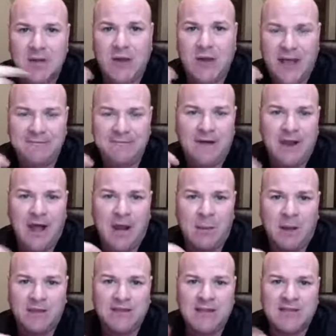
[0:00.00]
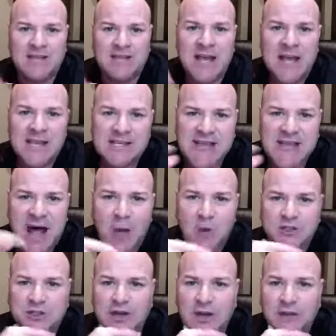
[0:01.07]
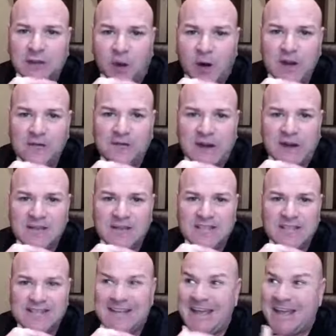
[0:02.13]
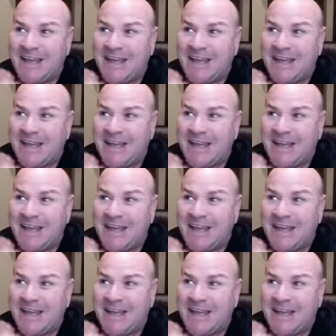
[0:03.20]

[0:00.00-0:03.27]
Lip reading: When I found out about this, stock was trading at 35 cents.